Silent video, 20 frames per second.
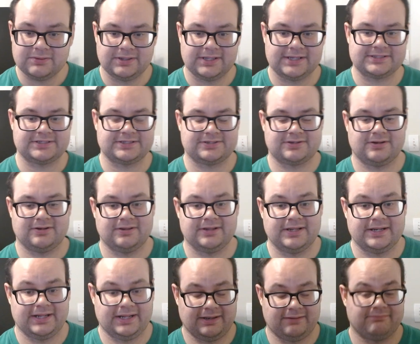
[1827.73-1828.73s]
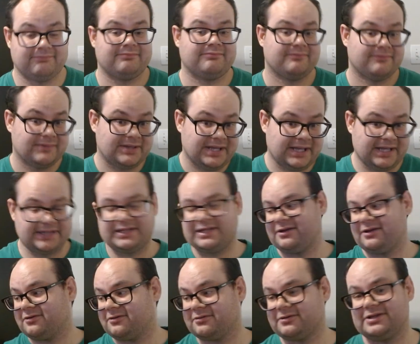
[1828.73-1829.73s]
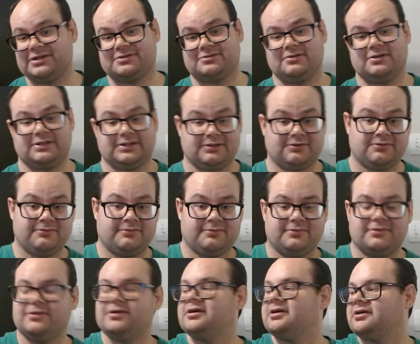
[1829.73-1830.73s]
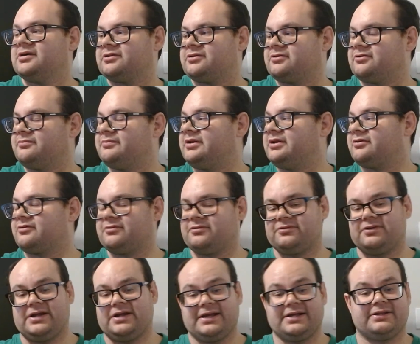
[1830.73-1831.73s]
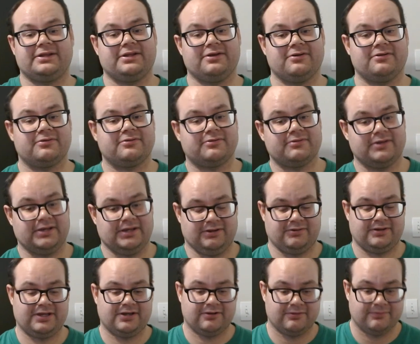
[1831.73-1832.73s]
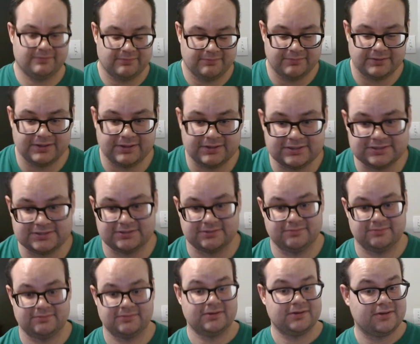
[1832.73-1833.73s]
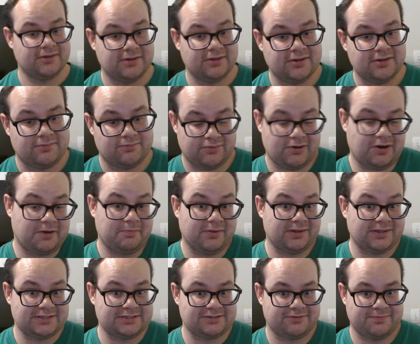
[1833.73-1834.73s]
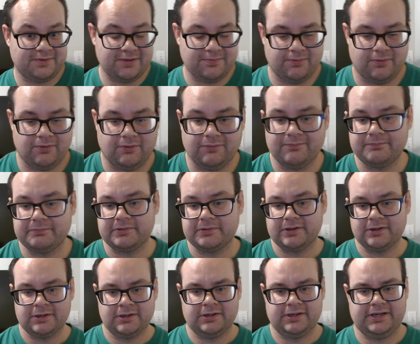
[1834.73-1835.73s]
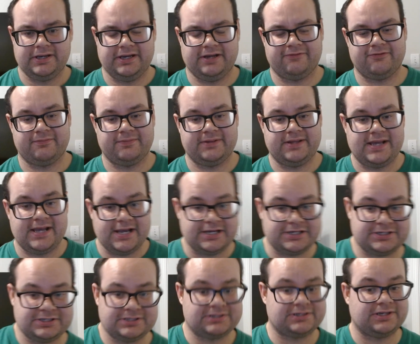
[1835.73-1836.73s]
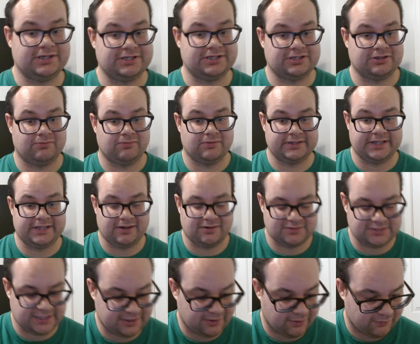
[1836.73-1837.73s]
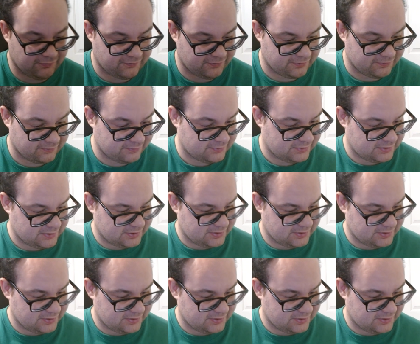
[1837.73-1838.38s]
Lex is going to let it hit the Earth. He's going to let the meteor kryptonite hit the Earth. It'll kill millions and probably billions of people. And from the ashes, he's the one that'll take over.